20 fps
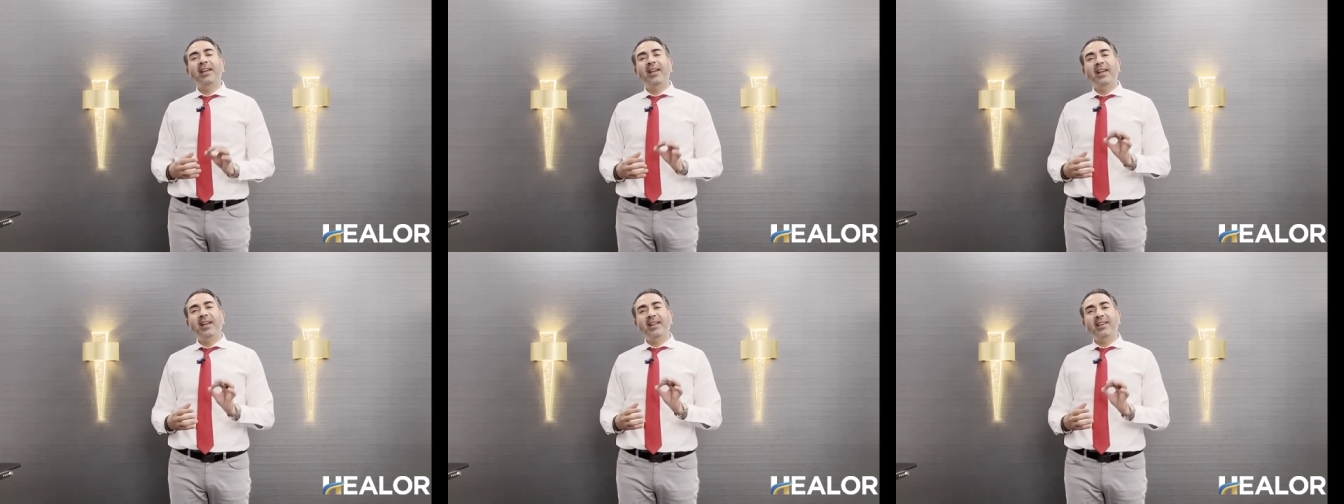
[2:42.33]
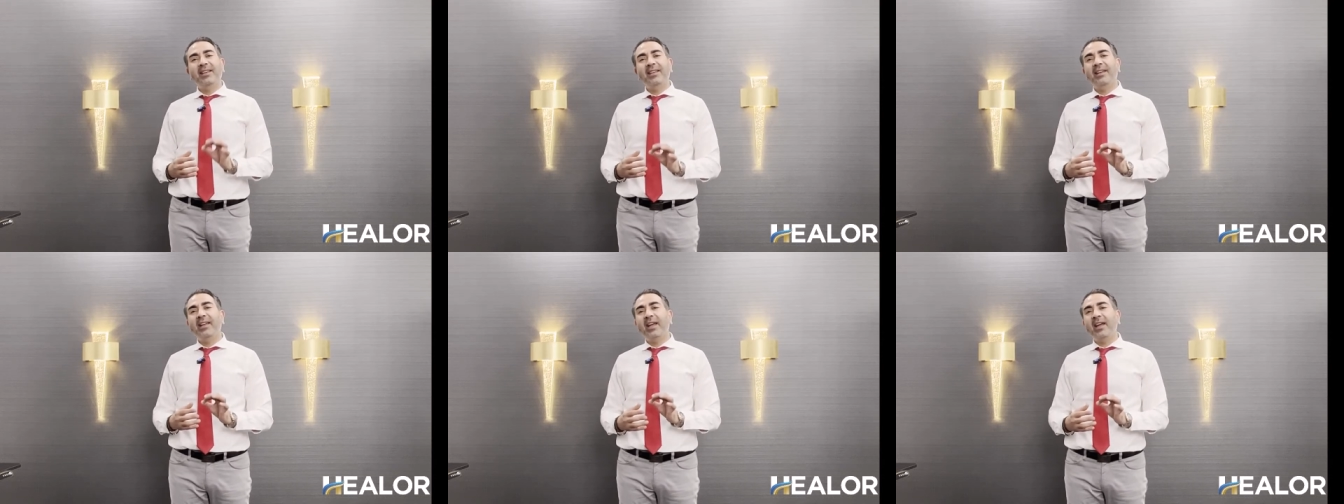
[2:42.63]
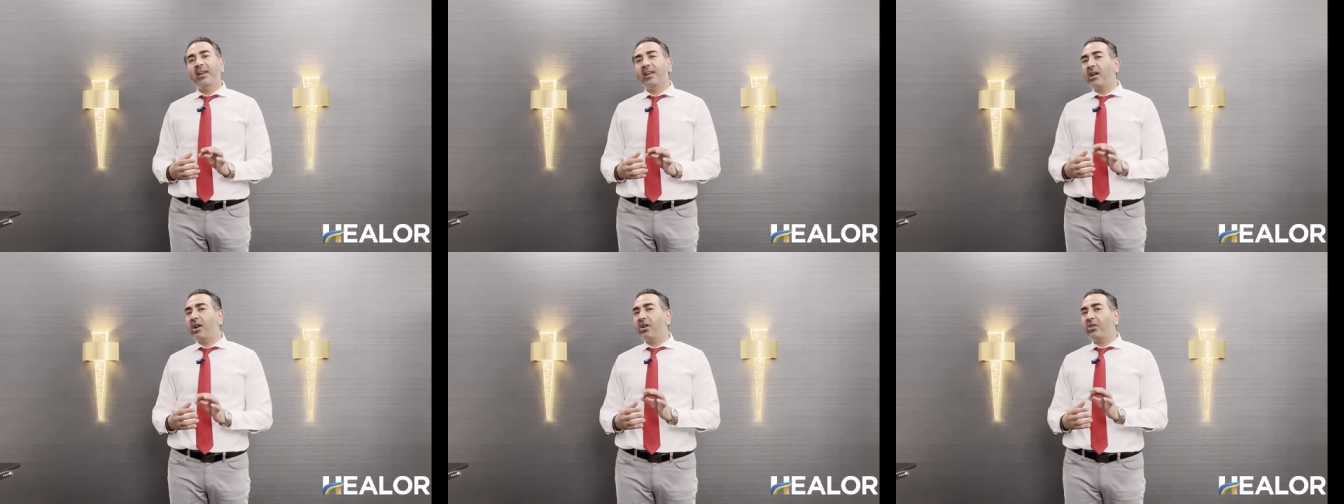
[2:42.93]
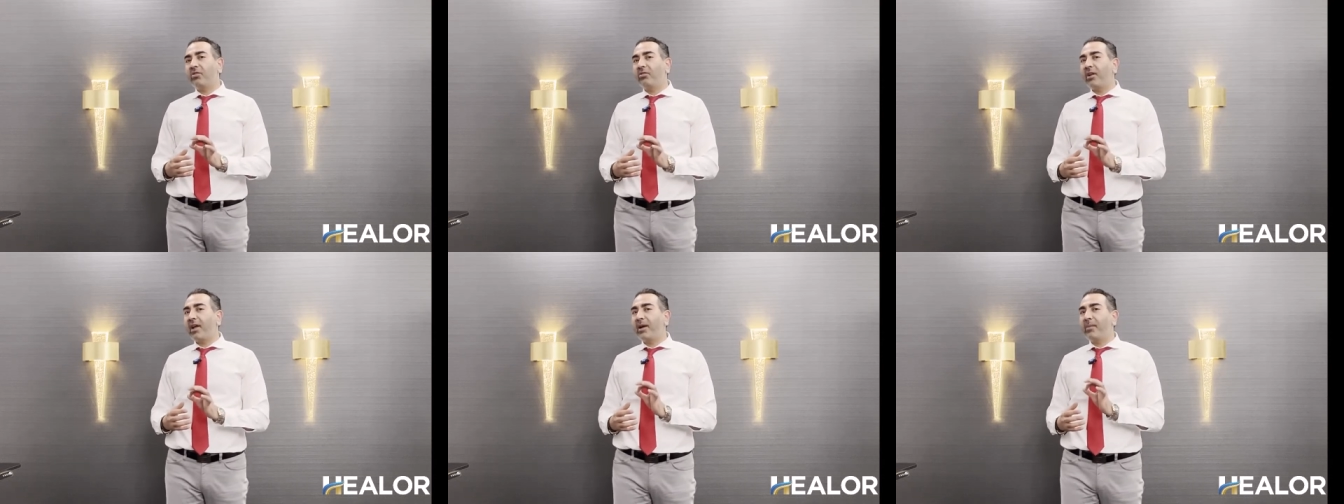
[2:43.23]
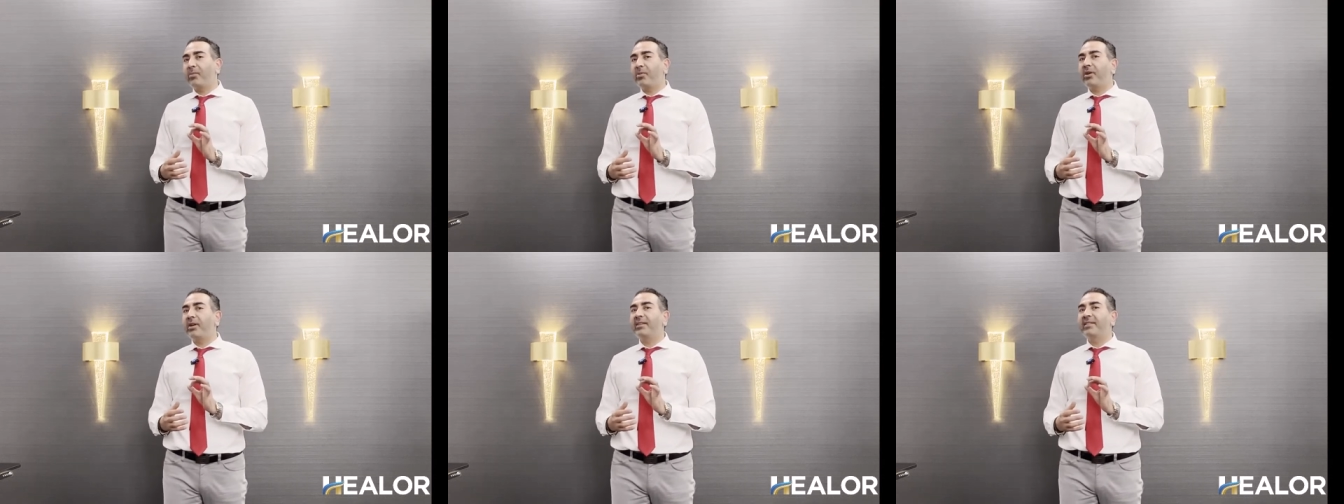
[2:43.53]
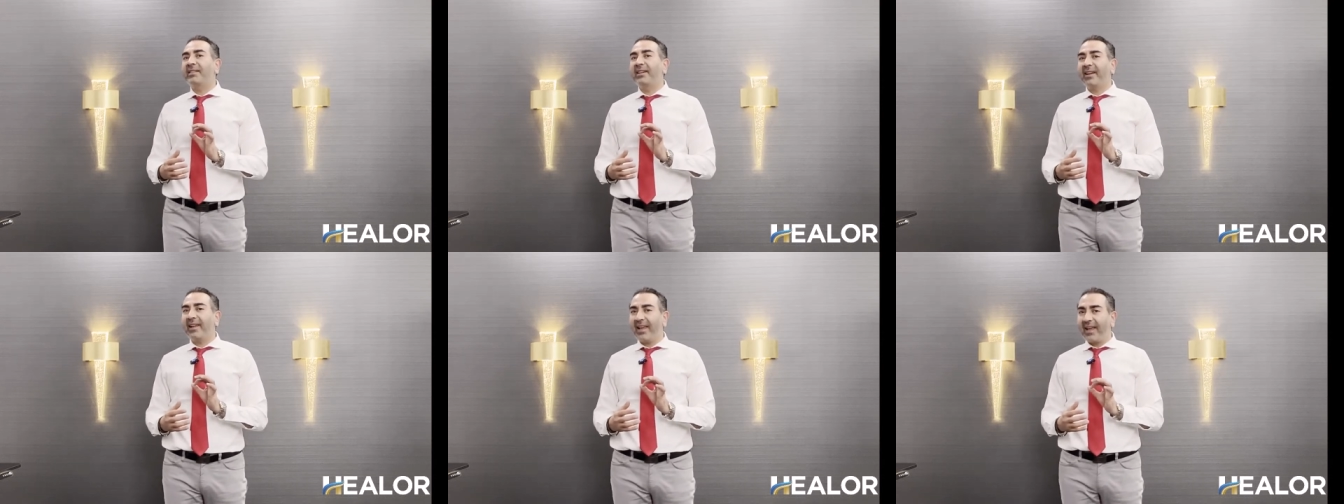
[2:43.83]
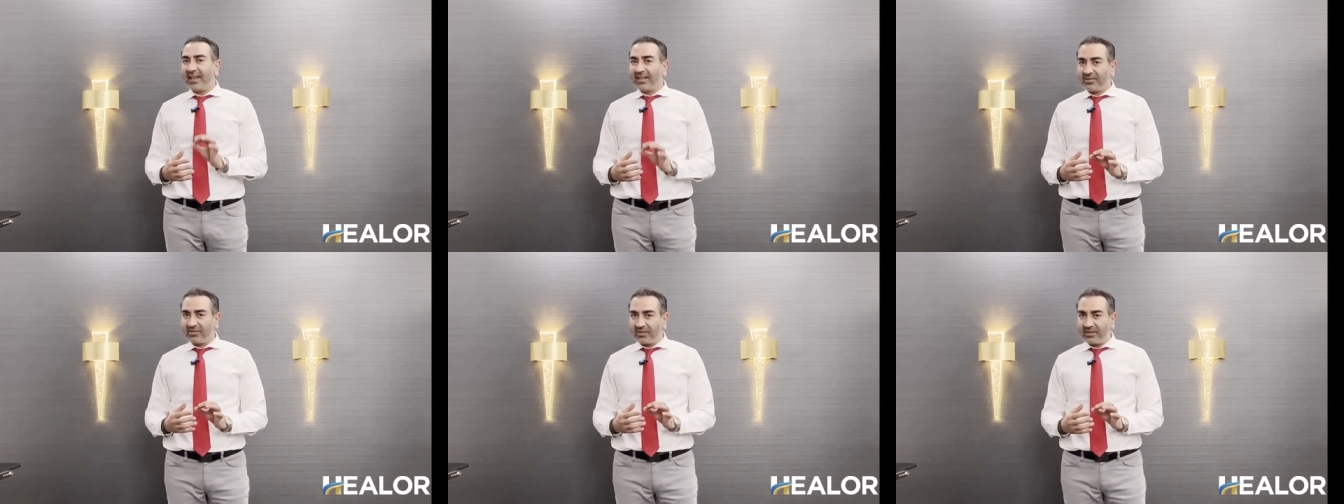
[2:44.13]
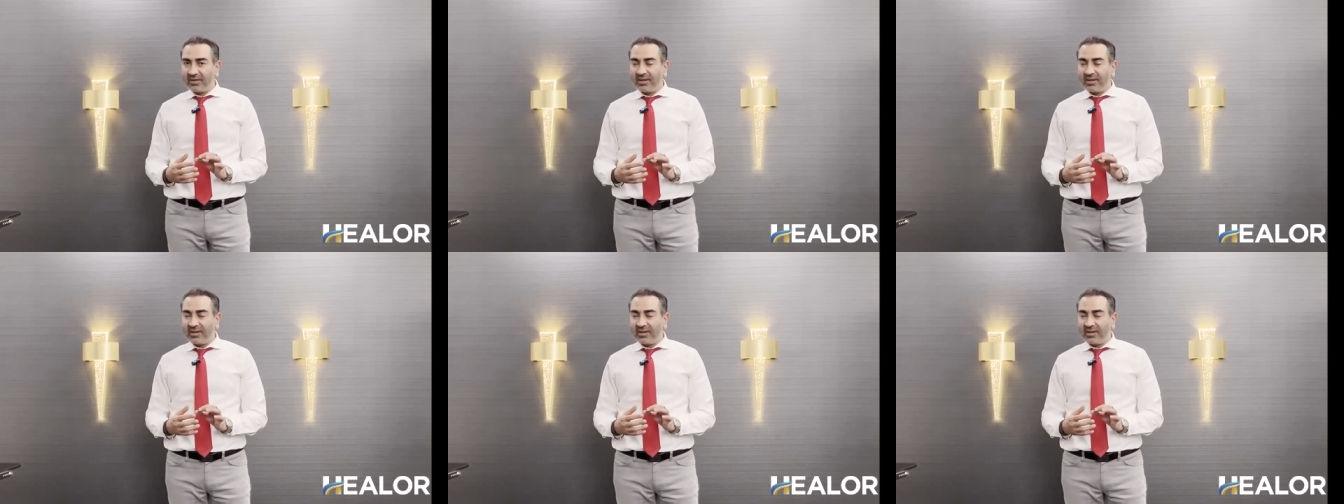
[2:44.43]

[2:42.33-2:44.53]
indicate underlying prostate cancer.